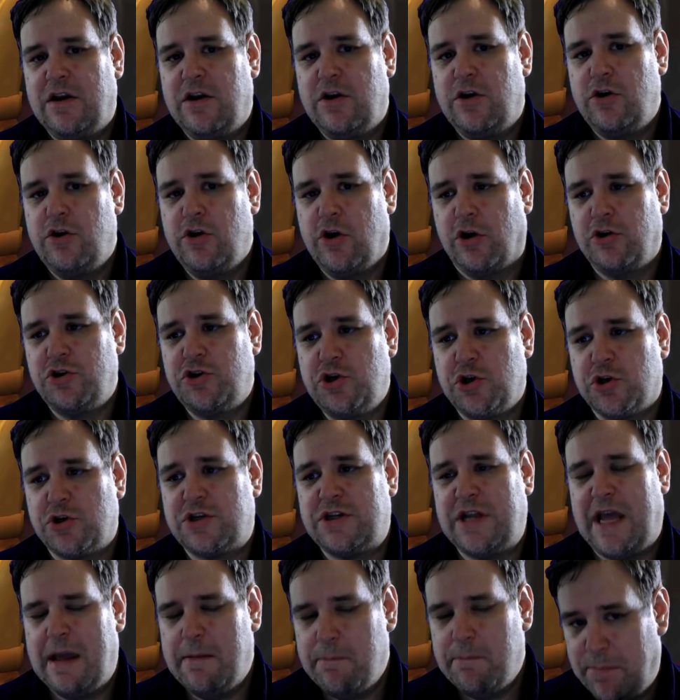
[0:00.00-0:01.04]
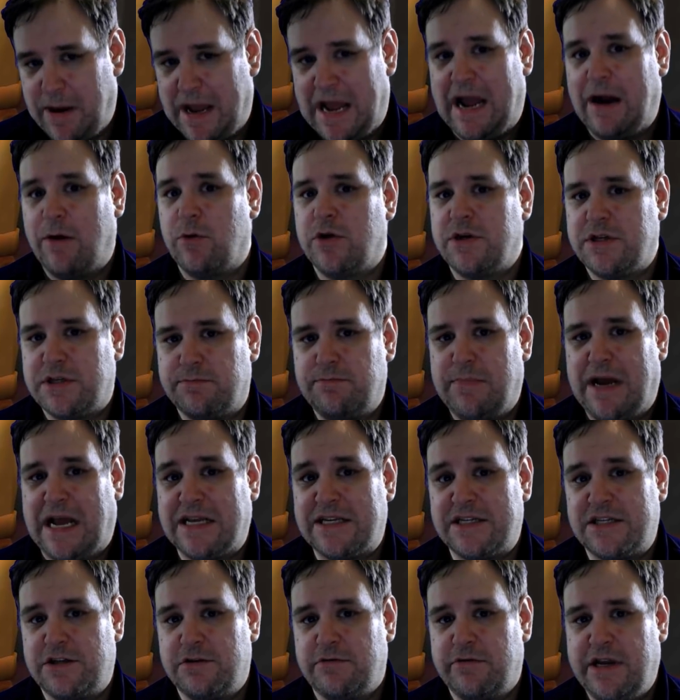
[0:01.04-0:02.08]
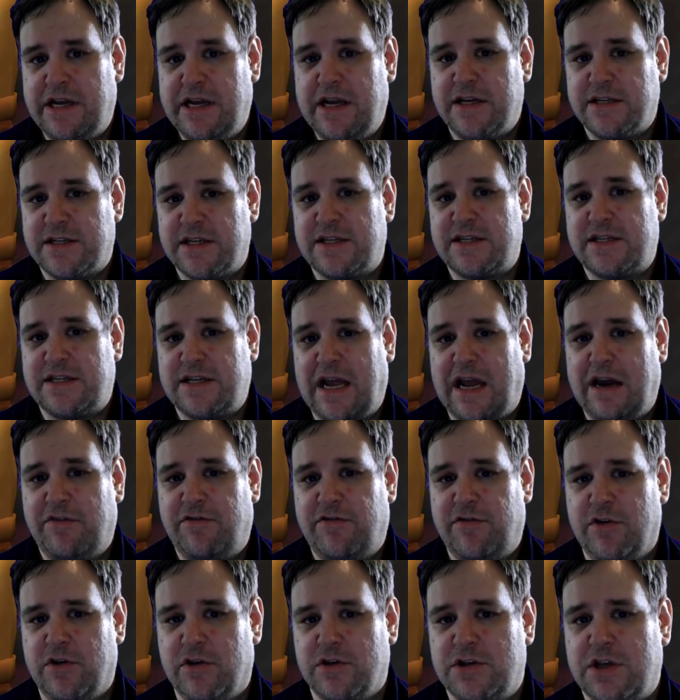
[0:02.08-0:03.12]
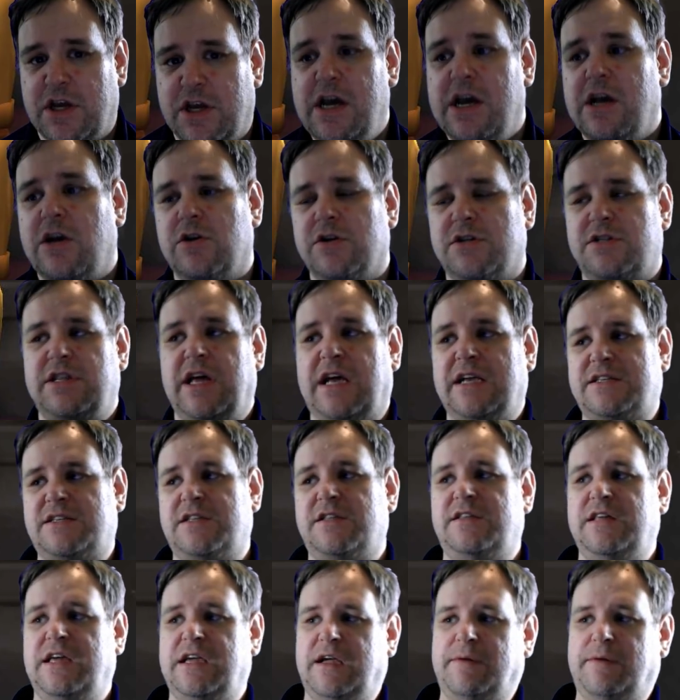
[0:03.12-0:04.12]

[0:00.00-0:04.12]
not just empowers Mastery as a stat for us, because that's the thing.